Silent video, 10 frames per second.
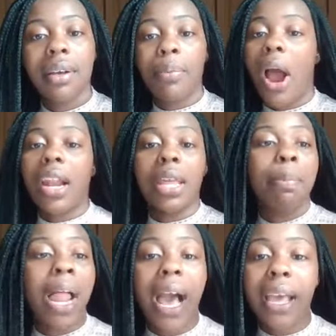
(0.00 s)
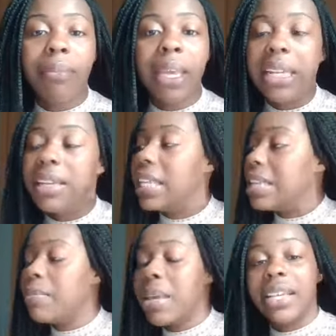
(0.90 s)
probably blocking me,
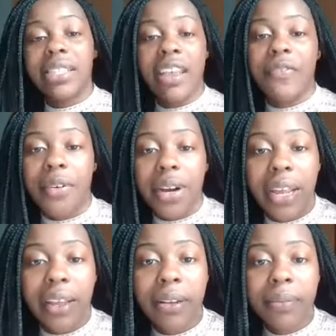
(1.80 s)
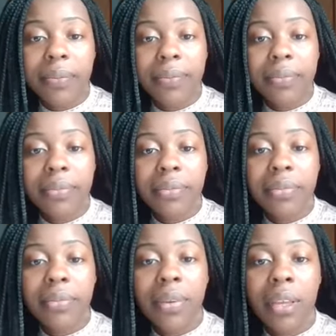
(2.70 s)
deleting me as their friend.
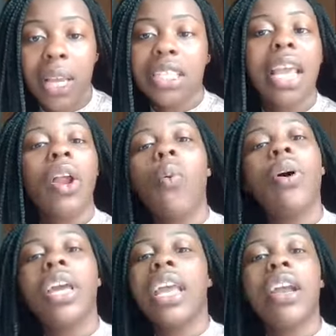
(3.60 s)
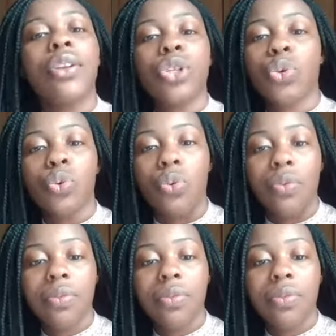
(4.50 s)
Because they don't want to hear the truth.